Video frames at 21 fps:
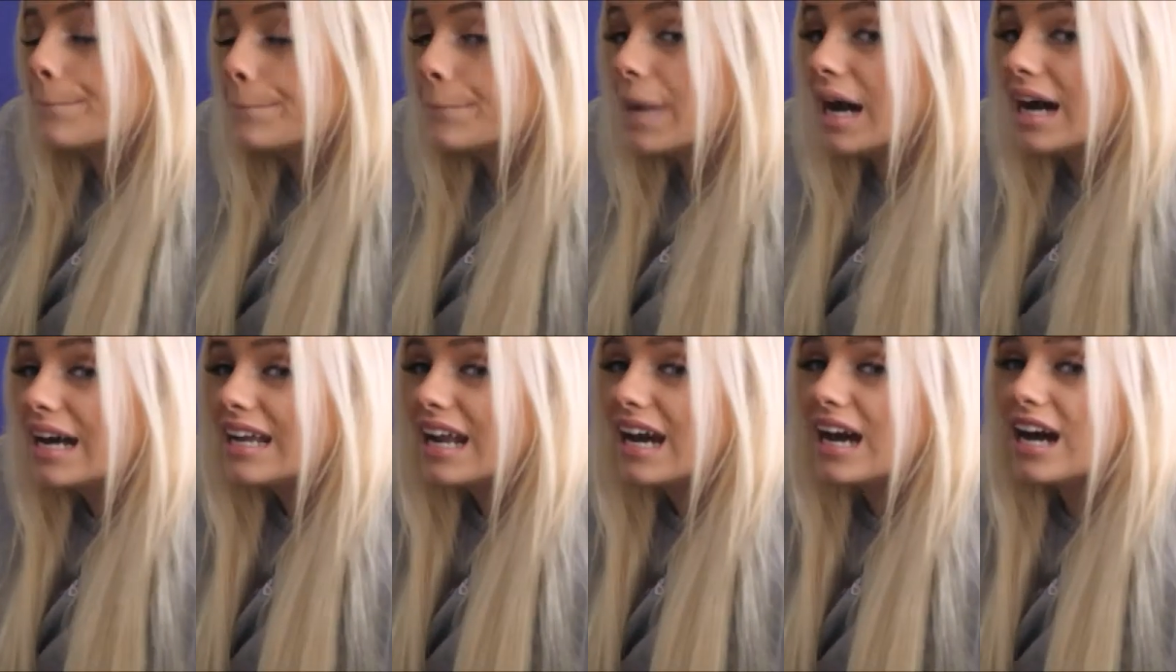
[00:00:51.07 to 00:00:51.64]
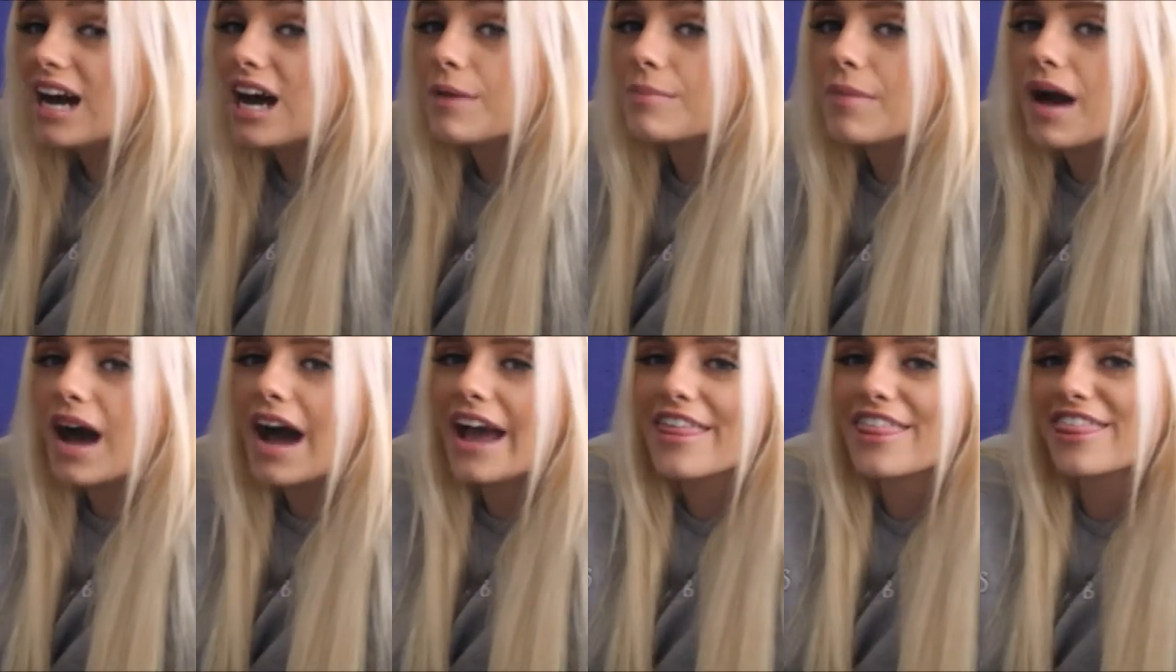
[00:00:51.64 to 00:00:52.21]
But
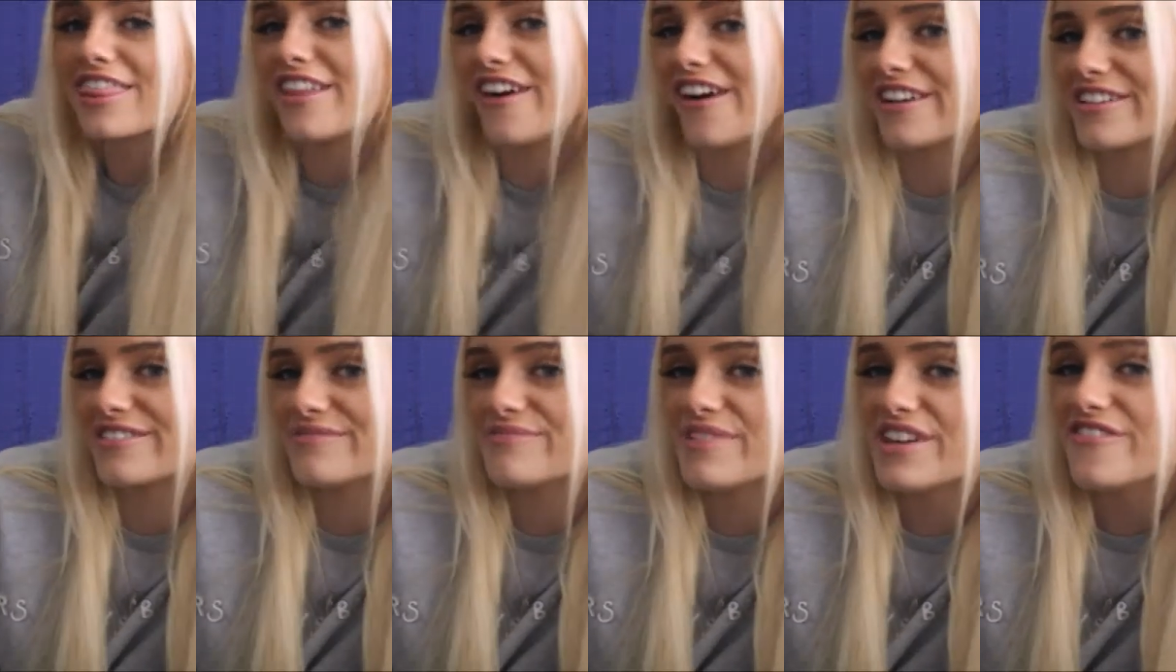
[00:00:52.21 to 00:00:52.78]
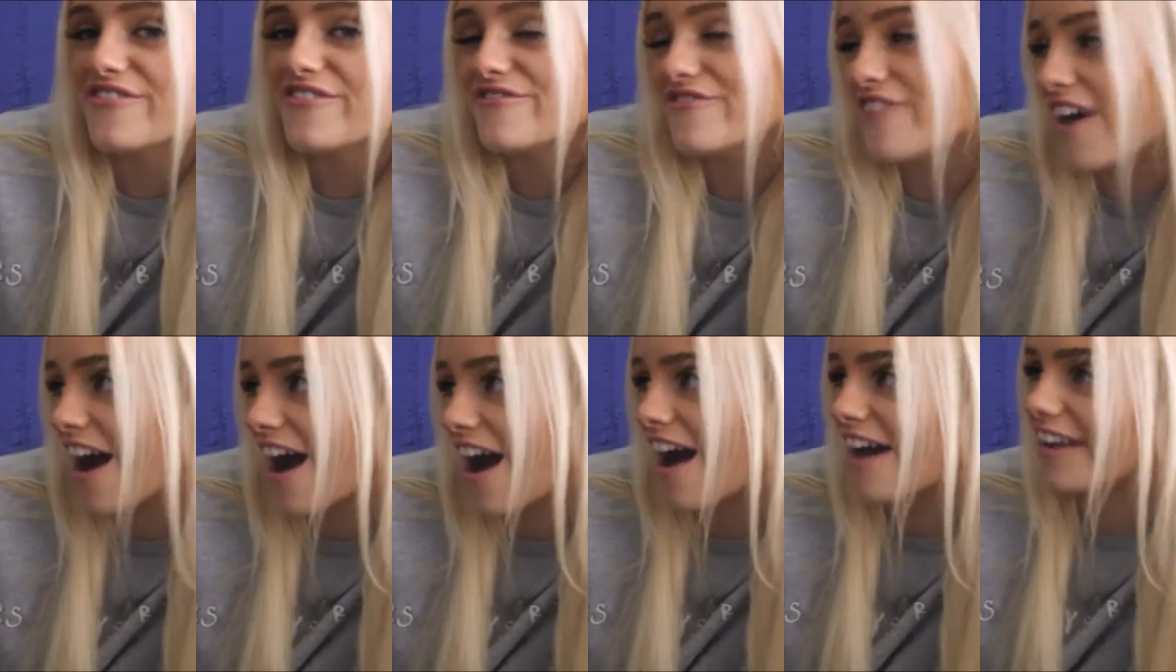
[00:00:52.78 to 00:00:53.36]
I thought it'd be
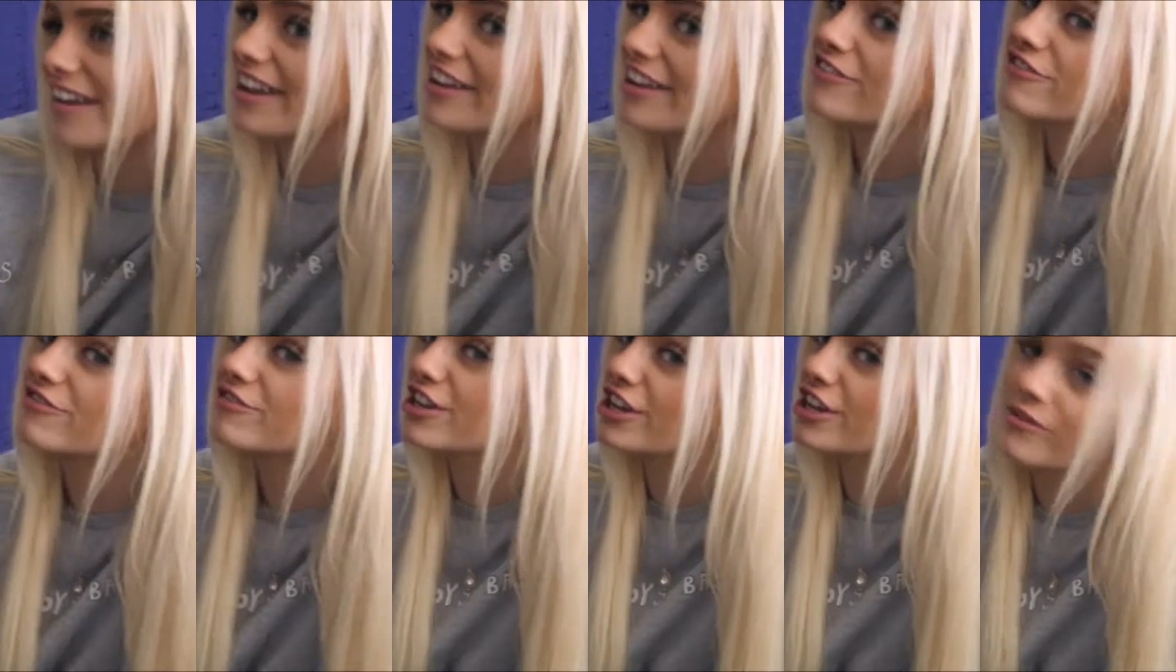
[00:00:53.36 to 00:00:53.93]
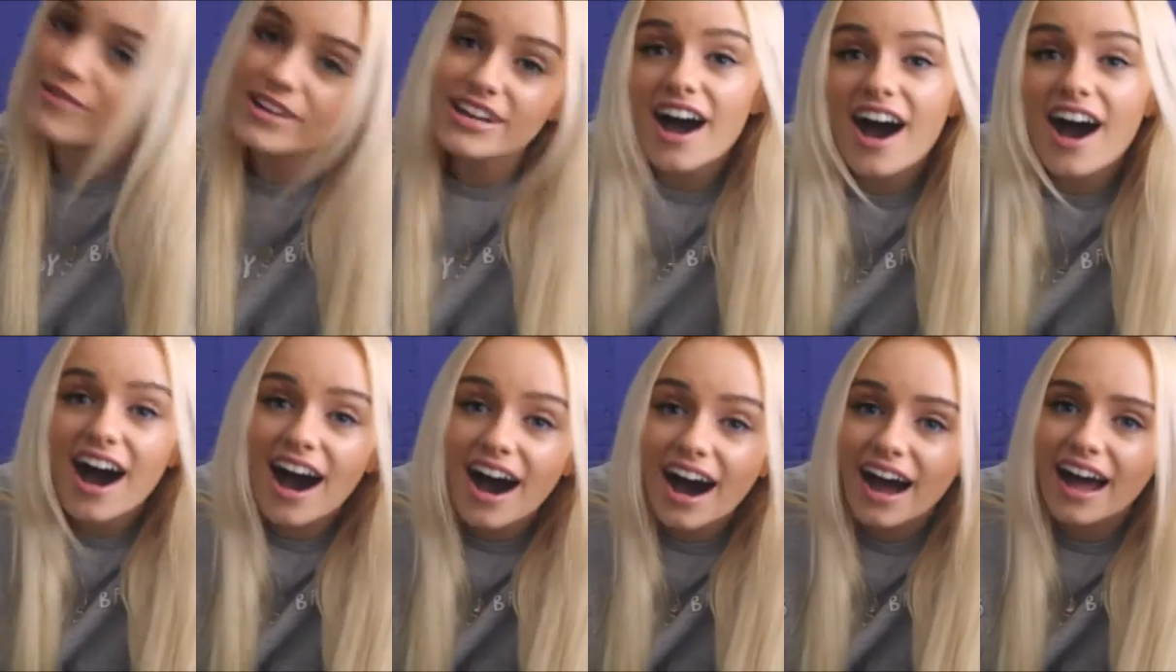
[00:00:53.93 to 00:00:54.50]
fun if you and
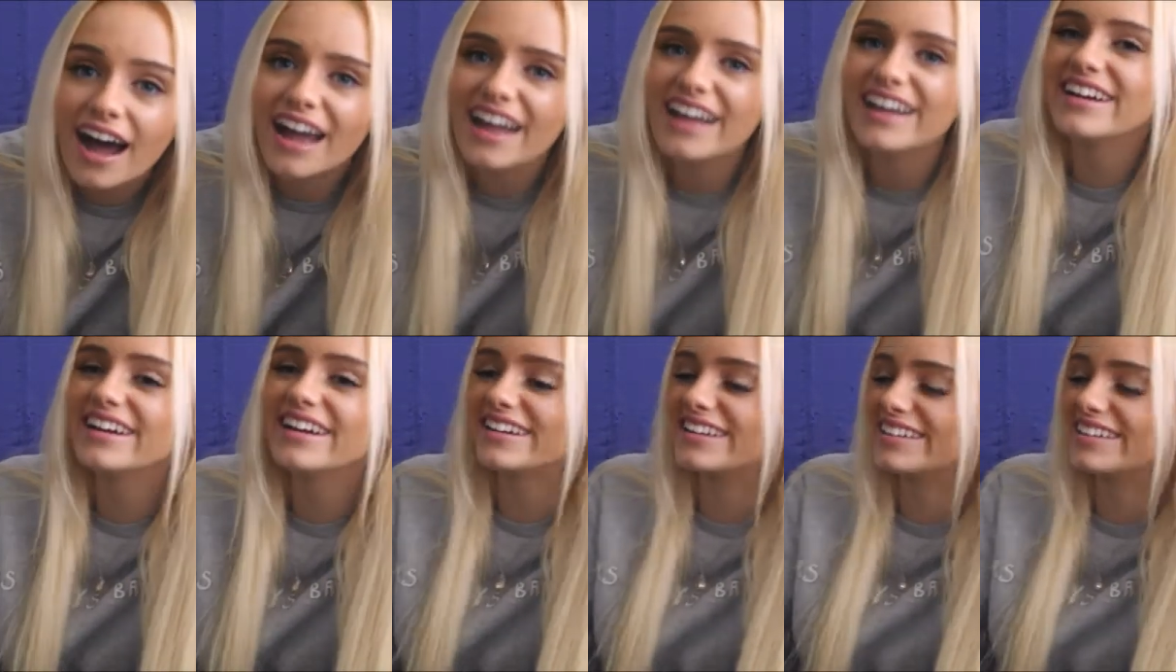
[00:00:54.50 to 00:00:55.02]
I